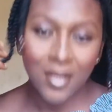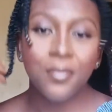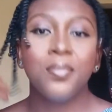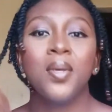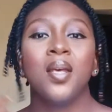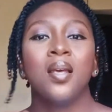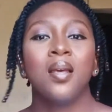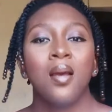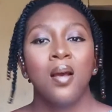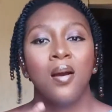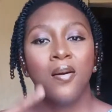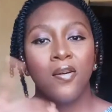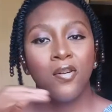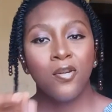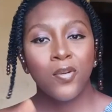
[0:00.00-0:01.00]
me,
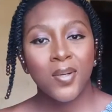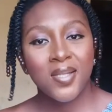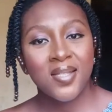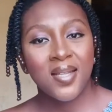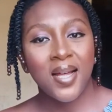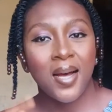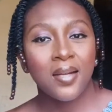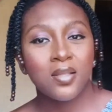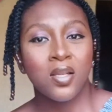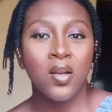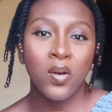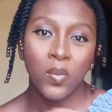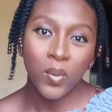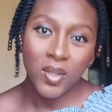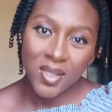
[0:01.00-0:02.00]
oh, what's that?
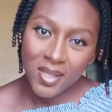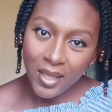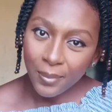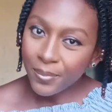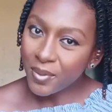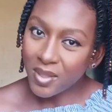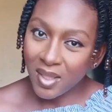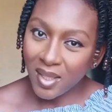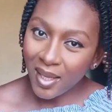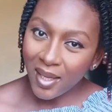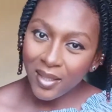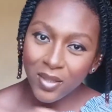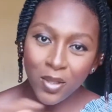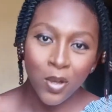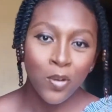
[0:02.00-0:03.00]
What step is that?
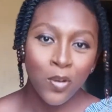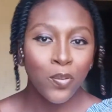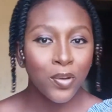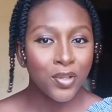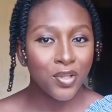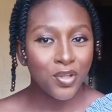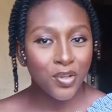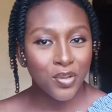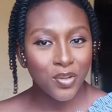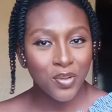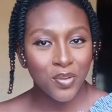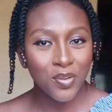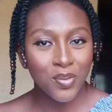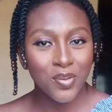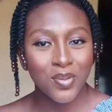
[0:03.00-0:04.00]
What did you
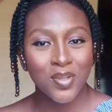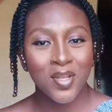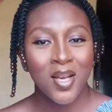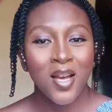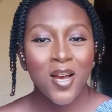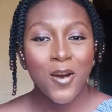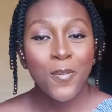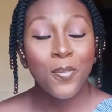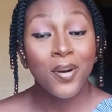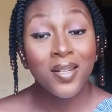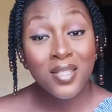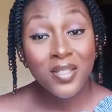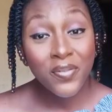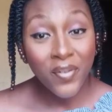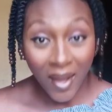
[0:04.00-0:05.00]
use? But it's
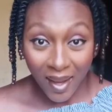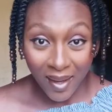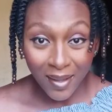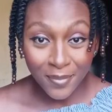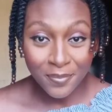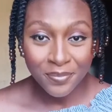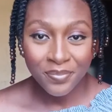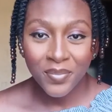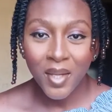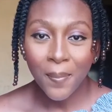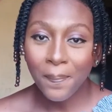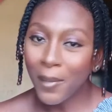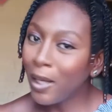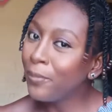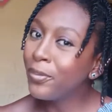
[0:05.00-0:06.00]
fine.
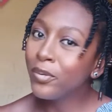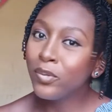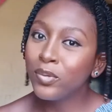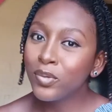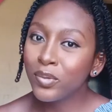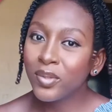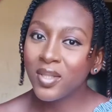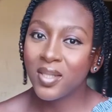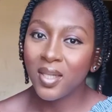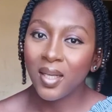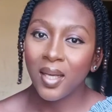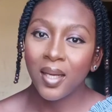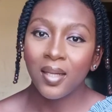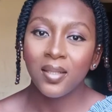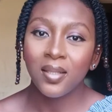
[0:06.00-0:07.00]
Maybe we'll do this
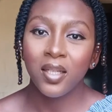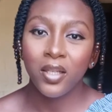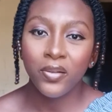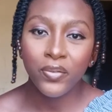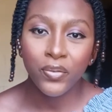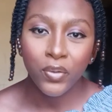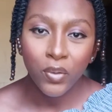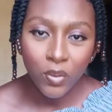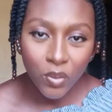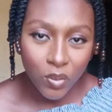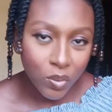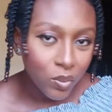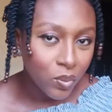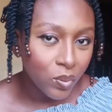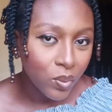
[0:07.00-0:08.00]
again if
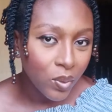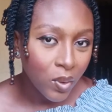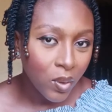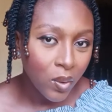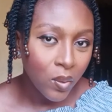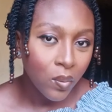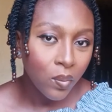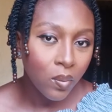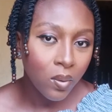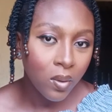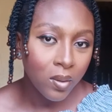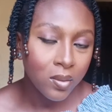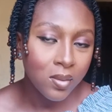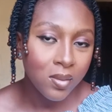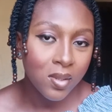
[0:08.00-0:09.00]
you
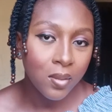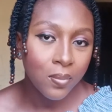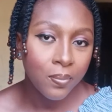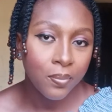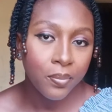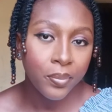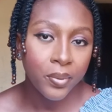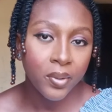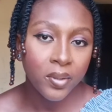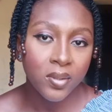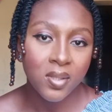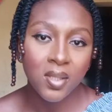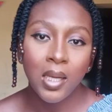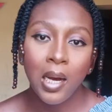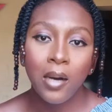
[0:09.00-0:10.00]
want, but
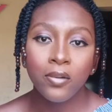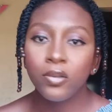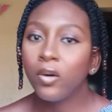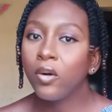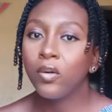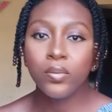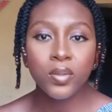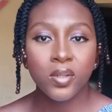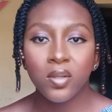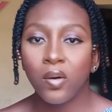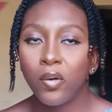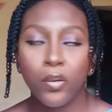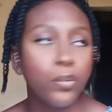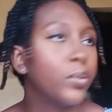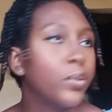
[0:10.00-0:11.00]
I'll always,
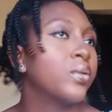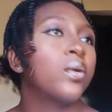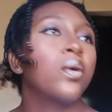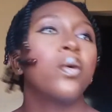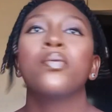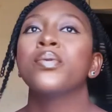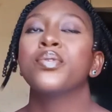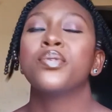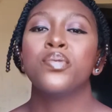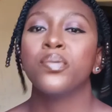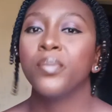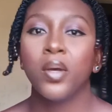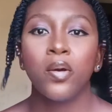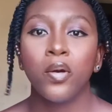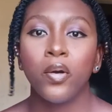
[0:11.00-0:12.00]
always, always do
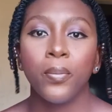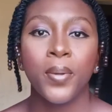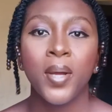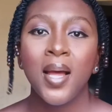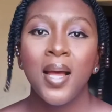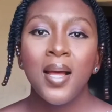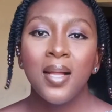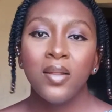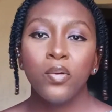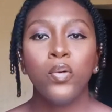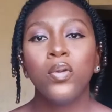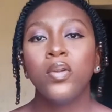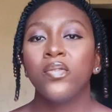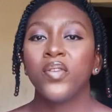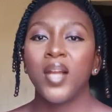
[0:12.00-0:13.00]
makeup. The whole
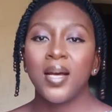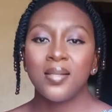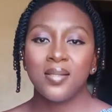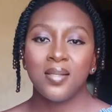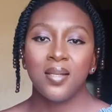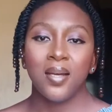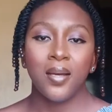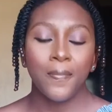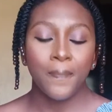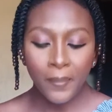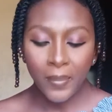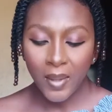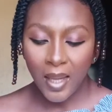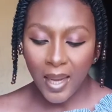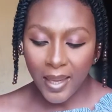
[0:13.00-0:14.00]
of last year,
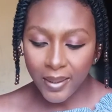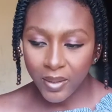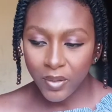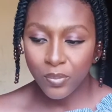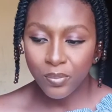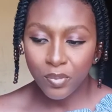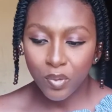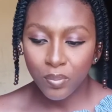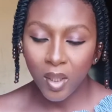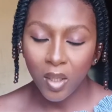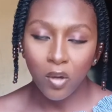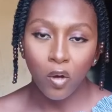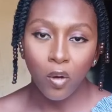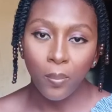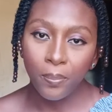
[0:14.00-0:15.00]
I didn't do
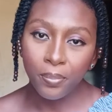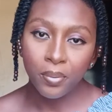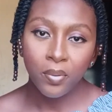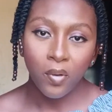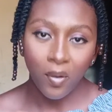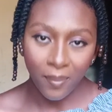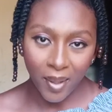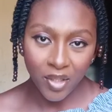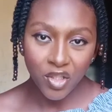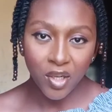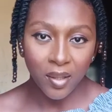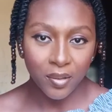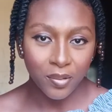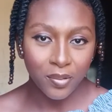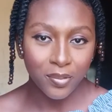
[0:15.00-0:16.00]
makeup on my
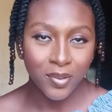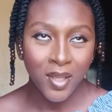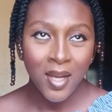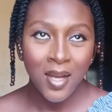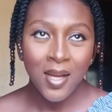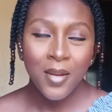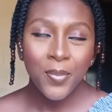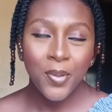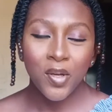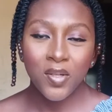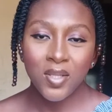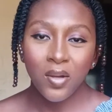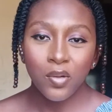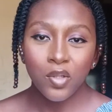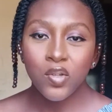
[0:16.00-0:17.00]
channel because I
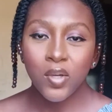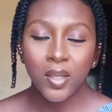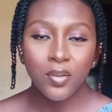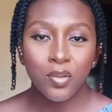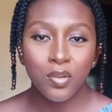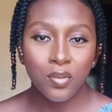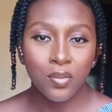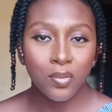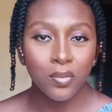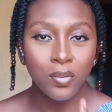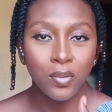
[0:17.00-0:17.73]
was trying to,